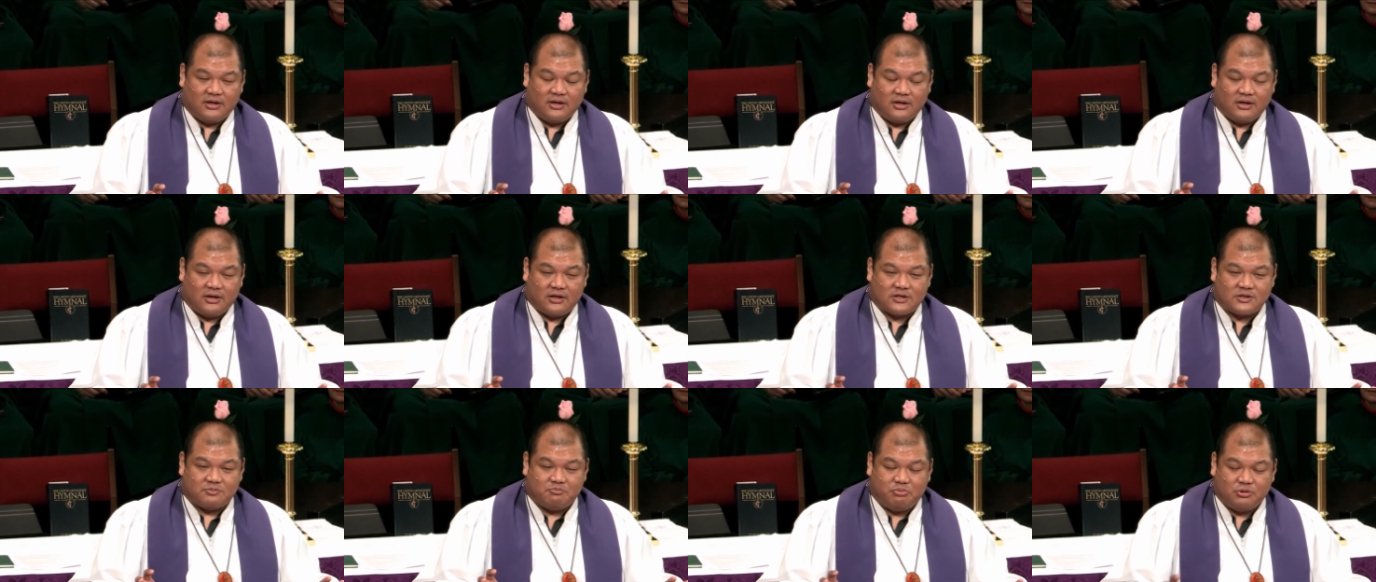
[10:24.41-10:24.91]
And
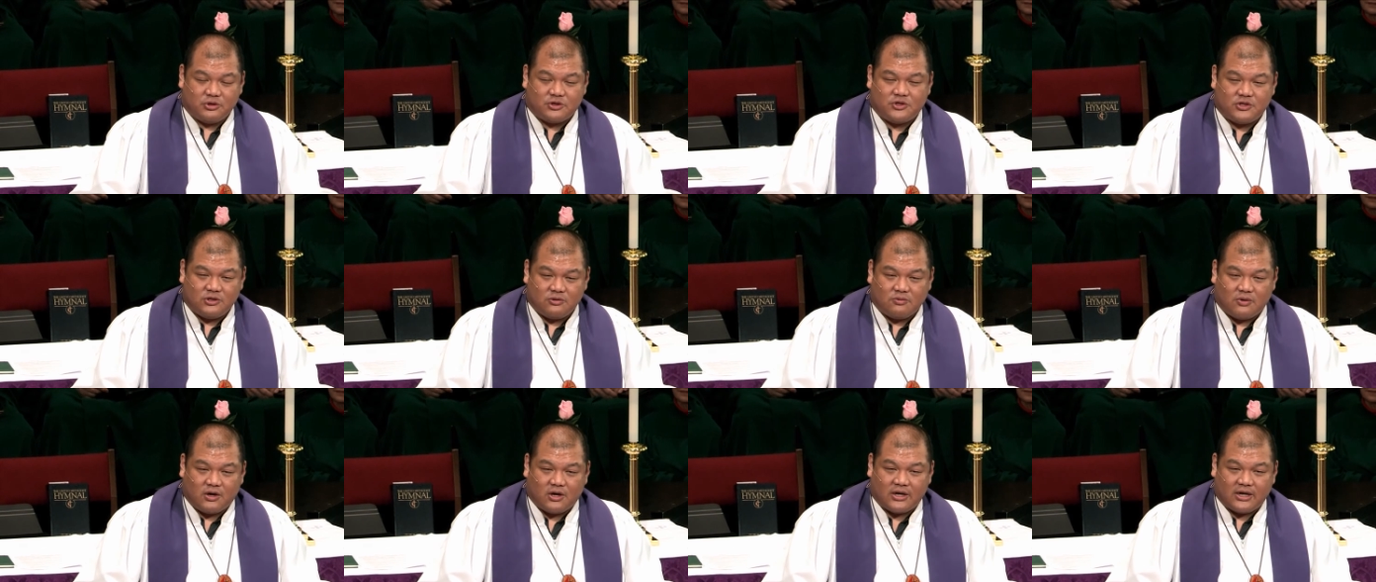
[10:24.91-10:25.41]
it's put
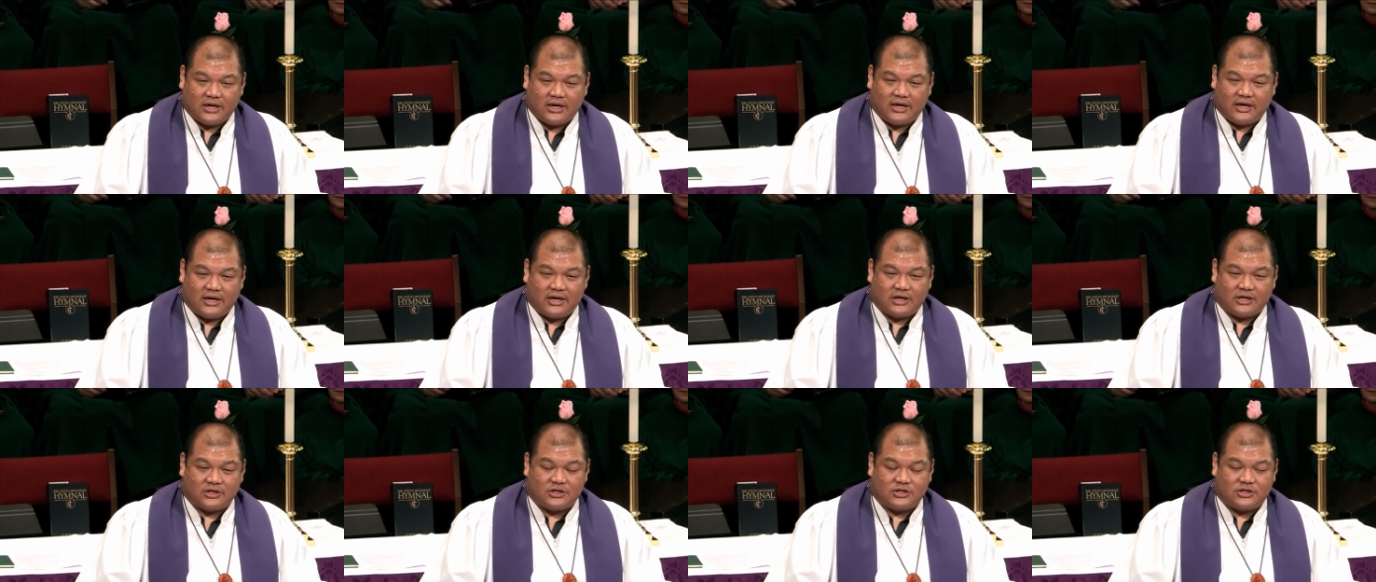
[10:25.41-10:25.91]
you on
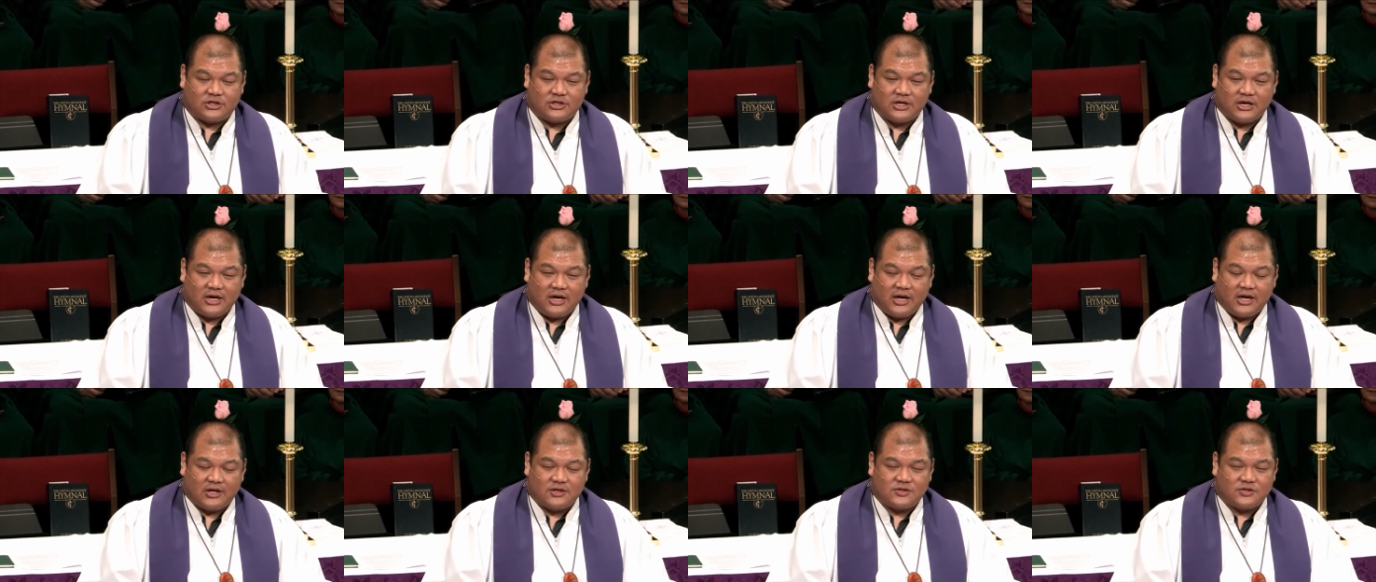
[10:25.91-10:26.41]
edge.
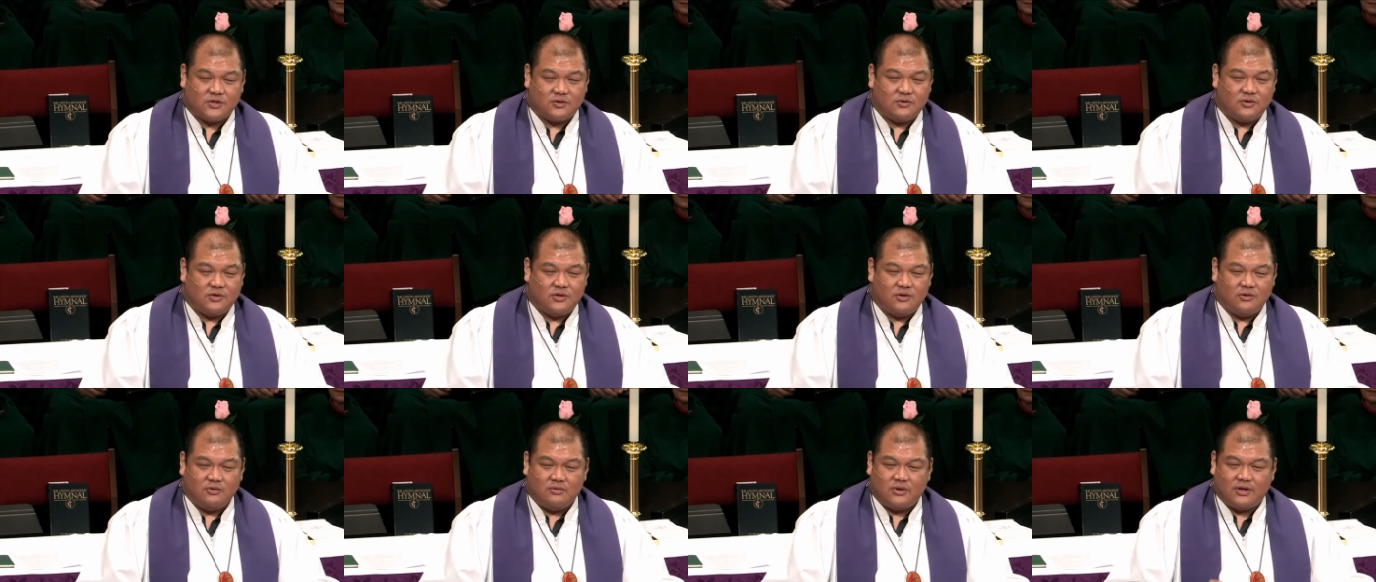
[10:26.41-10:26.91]
And so
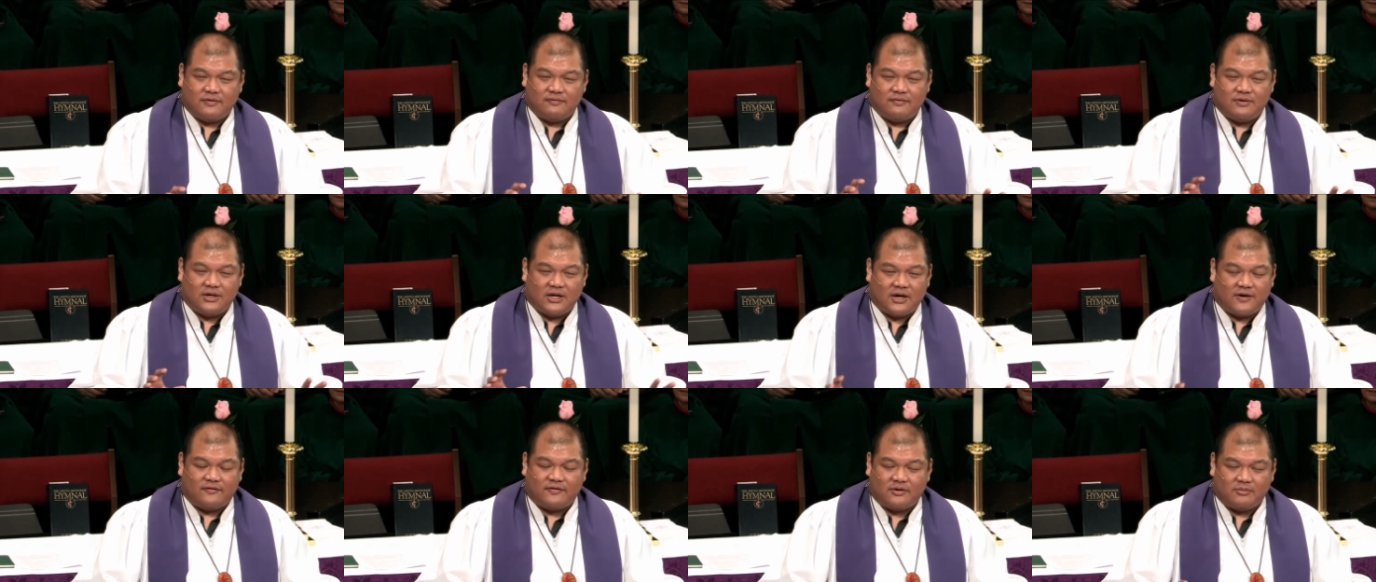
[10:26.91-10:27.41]
you have
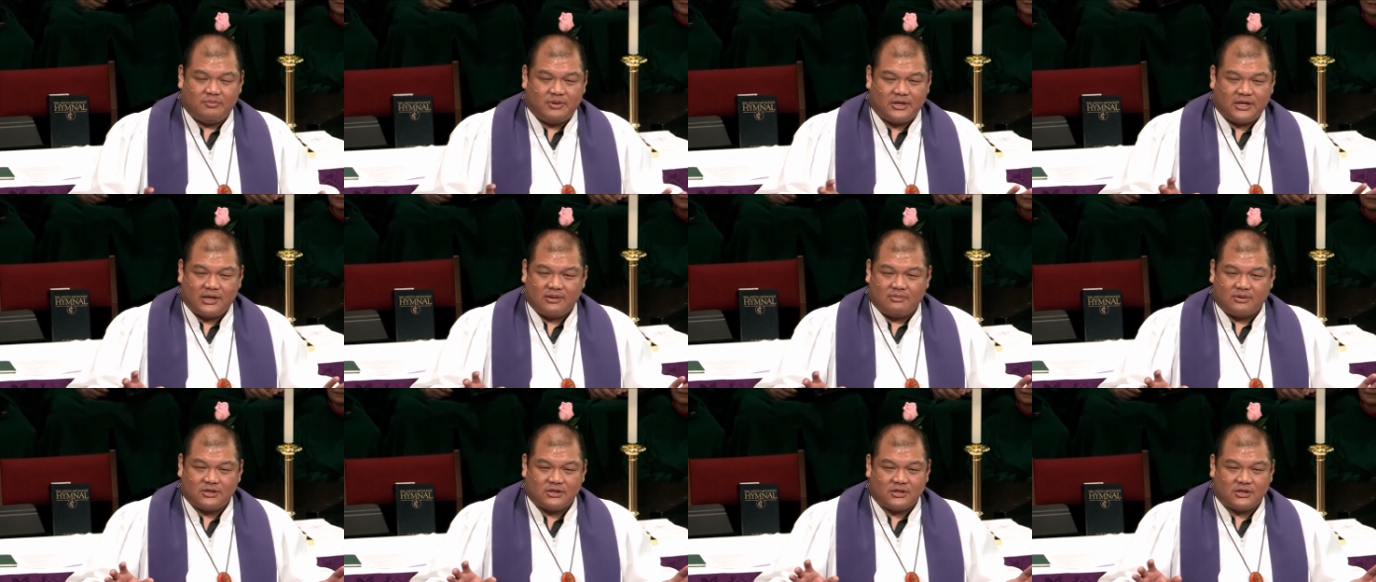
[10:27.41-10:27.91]
never been
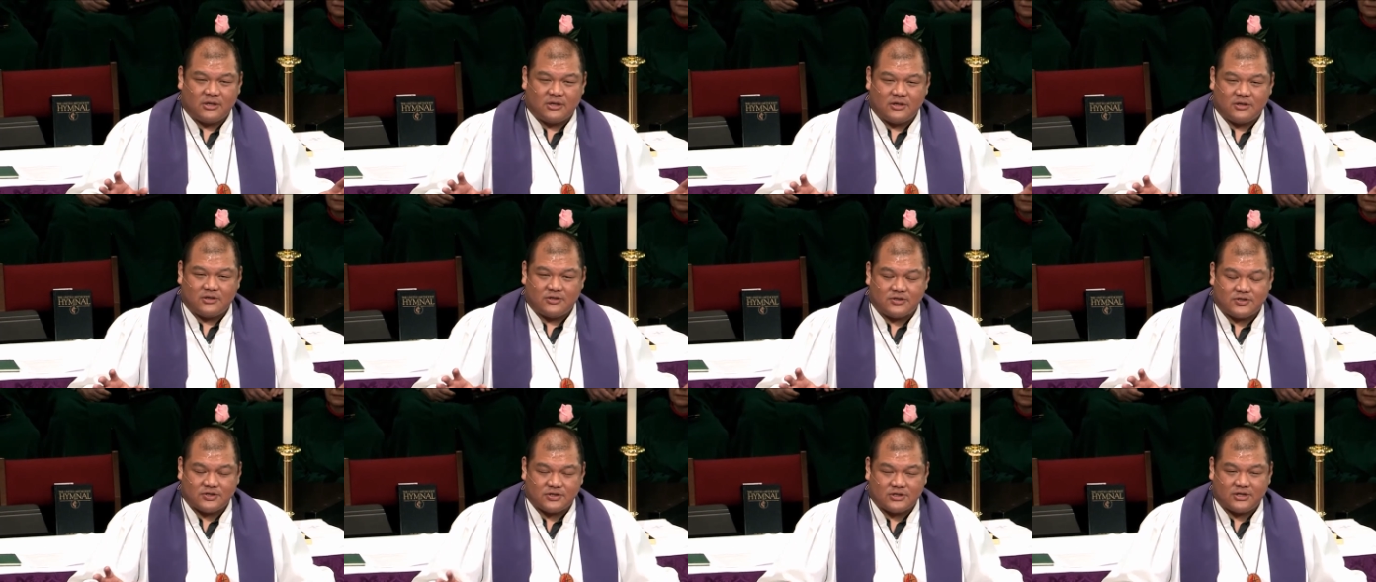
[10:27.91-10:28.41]
able to
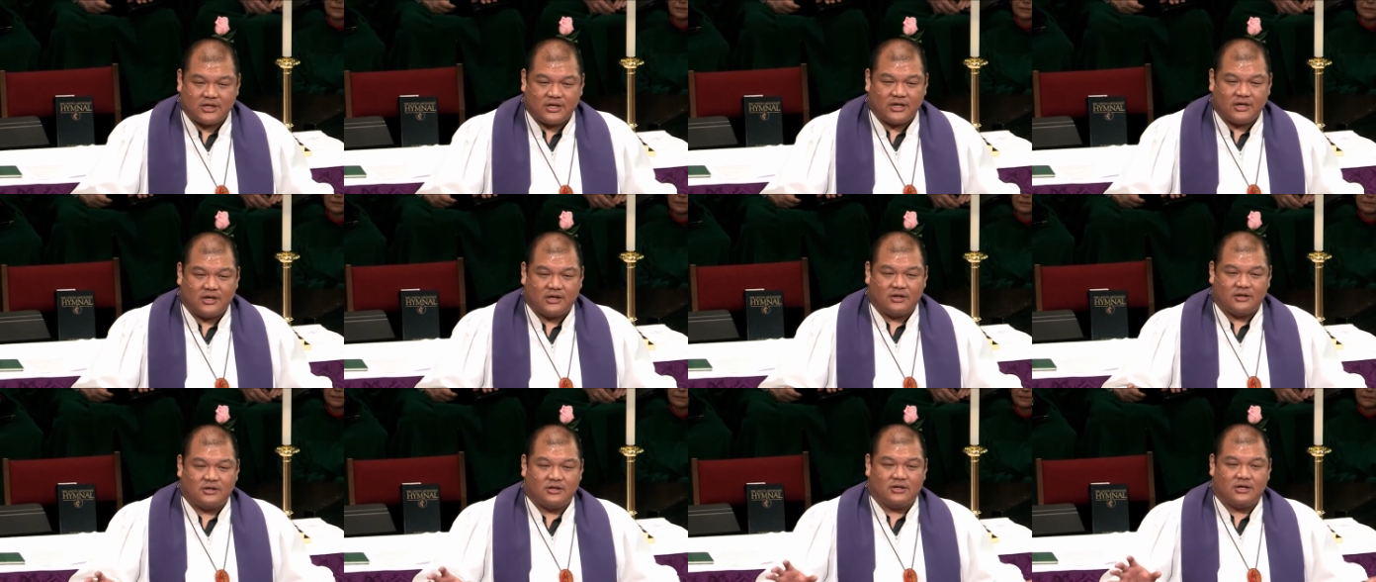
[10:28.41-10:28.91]

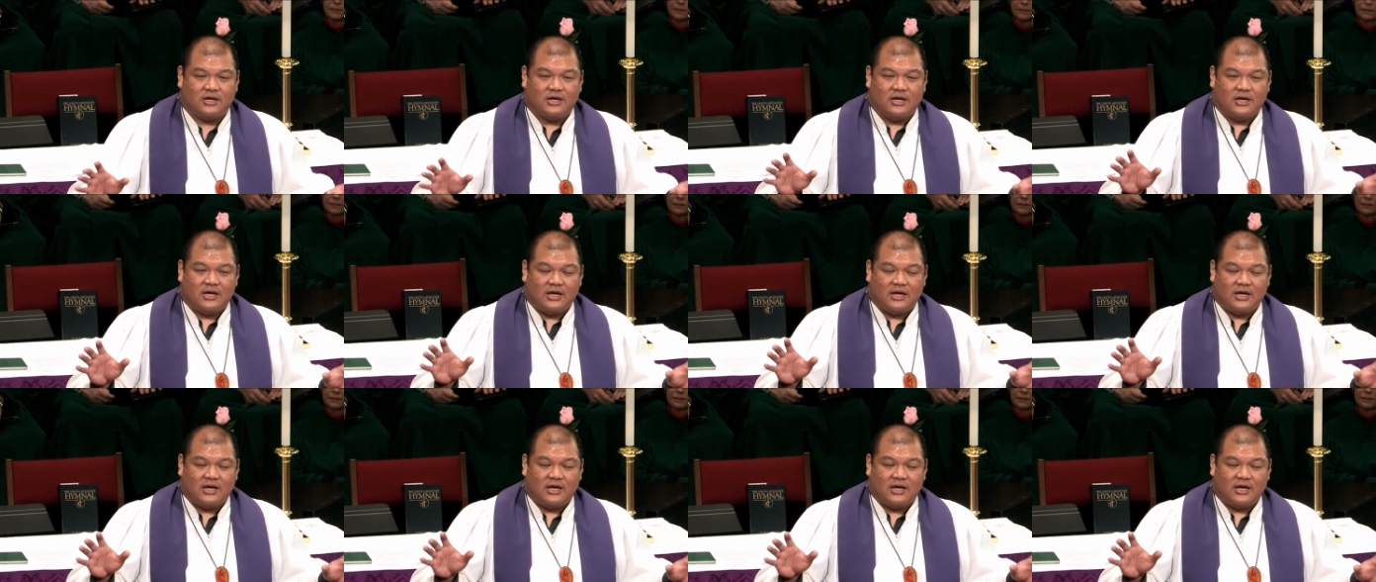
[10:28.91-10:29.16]
understand